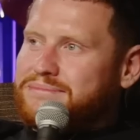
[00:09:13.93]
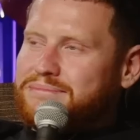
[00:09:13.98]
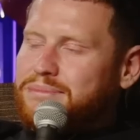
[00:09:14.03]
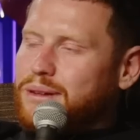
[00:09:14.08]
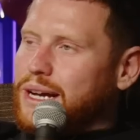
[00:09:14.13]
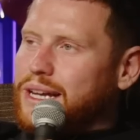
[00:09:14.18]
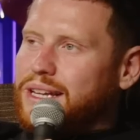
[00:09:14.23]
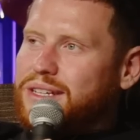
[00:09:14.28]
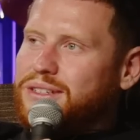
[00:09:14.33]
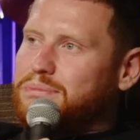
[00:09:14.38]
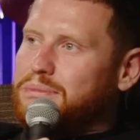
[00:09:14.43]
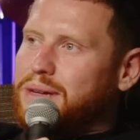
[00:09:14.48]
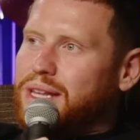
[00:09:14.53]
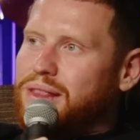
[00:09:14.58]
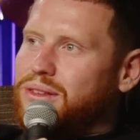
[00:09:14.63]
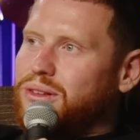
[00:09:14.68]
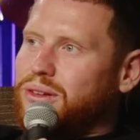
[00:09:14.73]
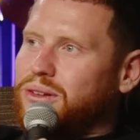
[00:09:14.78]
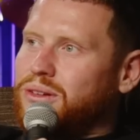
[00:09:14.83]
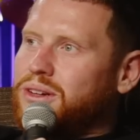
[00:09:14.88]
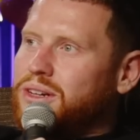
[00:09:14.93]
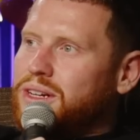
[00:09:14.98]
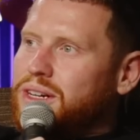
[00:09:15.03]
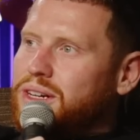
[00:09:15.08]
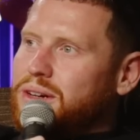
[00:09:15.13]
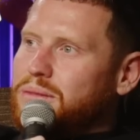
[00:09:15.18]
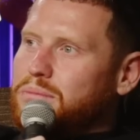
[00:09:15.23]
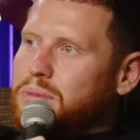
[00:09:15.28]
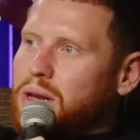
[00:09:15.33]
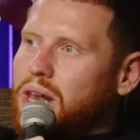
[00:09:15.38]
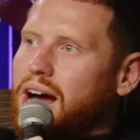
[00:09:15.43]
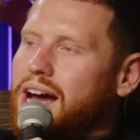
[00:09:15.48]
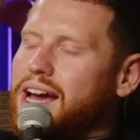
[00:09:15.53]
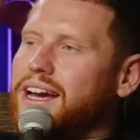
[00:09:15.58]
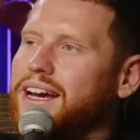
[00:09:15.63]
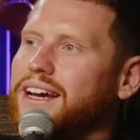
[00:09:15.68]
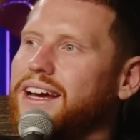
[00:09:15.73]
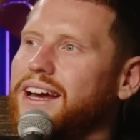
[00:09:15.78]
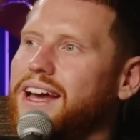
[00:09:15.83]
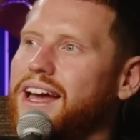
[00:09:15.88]
Mate, it's mental. But
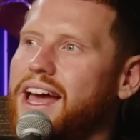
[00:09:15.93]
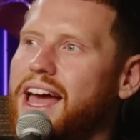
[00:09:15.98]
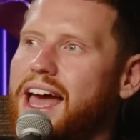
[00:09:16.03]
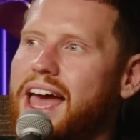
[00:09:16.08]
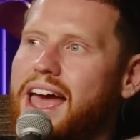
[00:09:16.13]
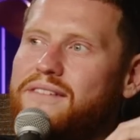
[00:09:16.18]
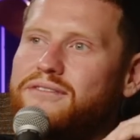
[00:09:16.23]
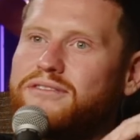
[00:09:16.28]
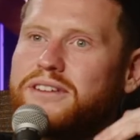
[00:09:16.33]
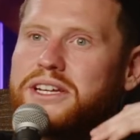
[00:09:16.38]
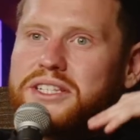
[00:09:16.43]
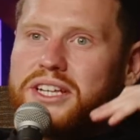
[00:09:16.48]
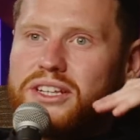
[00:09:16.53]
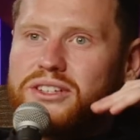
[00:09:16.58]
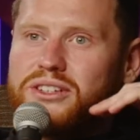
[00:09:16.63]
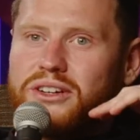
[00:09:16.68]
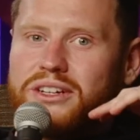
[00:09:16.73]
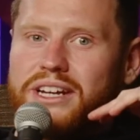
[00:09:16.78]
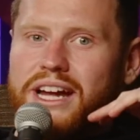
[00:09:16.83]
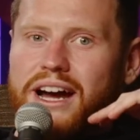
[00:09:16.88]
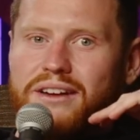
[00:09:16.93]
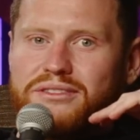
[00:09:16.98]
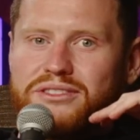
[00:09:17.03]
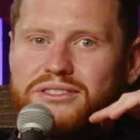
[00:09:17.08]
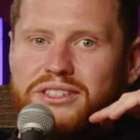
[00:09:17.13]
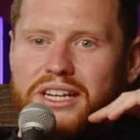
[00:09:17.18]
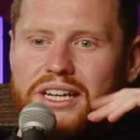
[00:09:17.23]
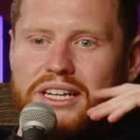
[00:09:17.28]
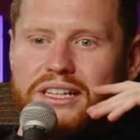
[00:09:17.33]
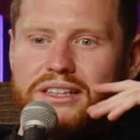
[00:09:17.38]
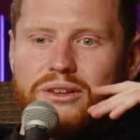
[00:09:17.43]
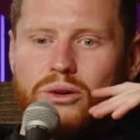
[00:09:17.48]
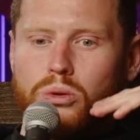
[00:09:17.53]
like every TikTok now I've seen,